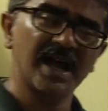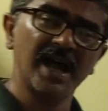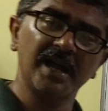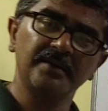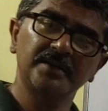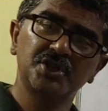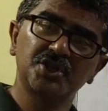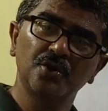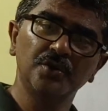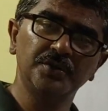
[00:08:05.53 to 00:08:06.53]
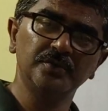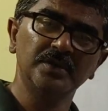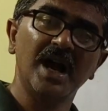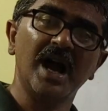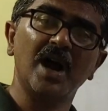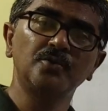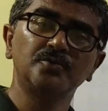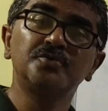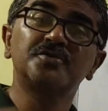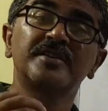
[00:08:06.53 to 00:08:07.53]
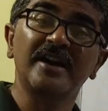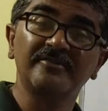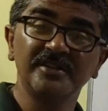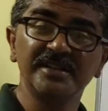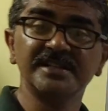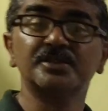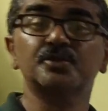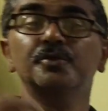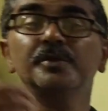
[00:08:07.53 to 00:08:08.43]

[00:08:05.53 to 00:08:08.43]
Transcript: I'm going to show you how to traverse through